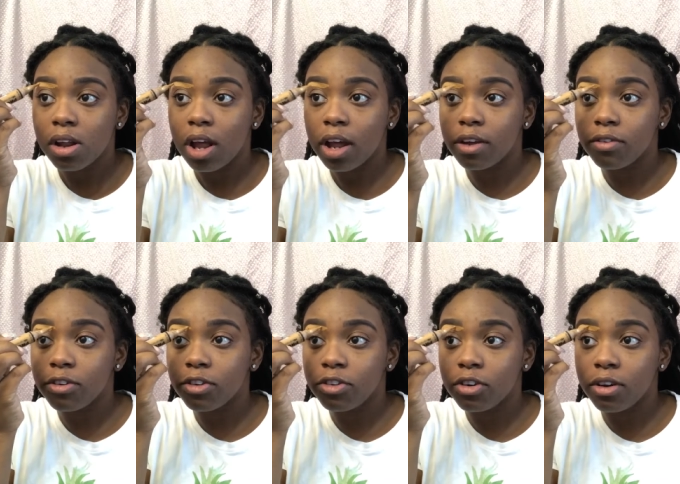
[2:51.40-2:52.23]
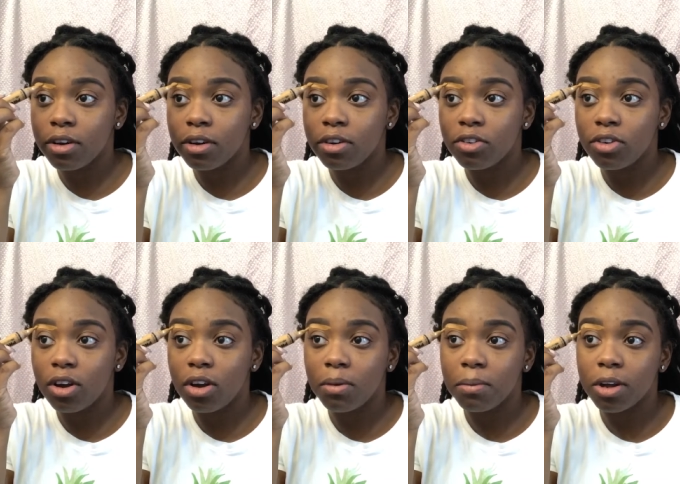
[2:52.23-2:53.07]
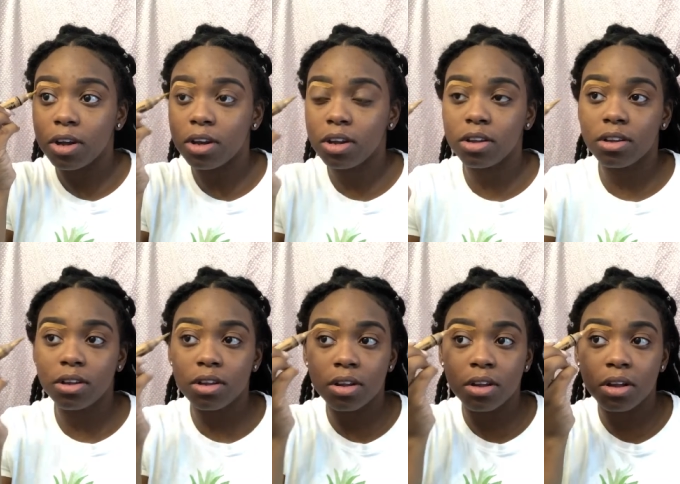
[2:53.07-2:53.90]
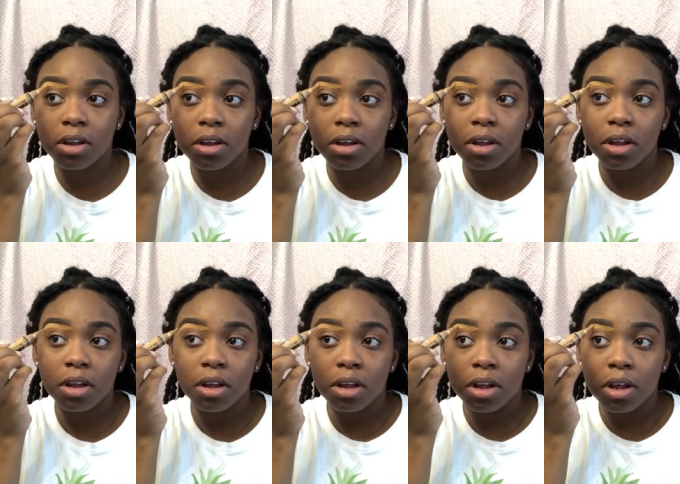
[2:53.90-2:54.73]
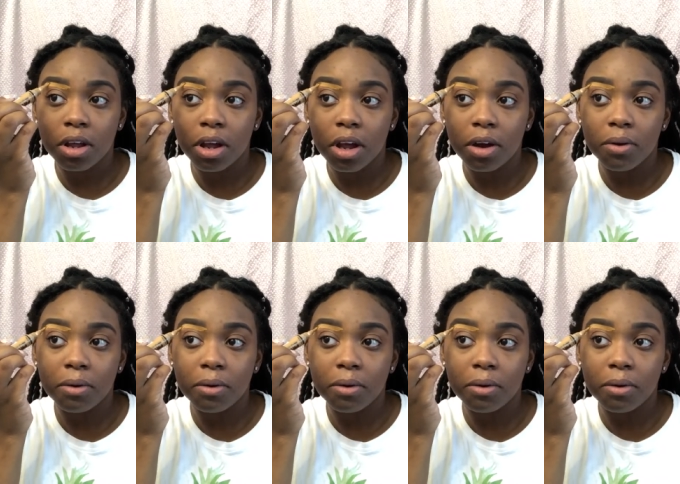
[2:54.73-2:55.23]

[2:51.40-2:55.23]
Like, for sure. Oh my goodness. Uh,